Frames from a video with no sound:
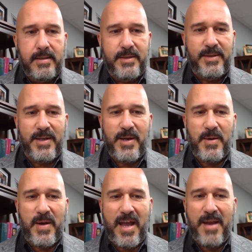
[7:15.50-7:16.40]

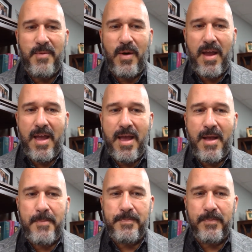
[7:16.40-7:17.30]
So
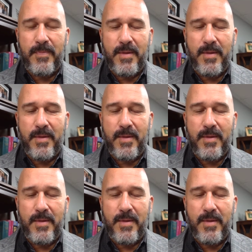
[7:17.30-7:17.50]
Abraham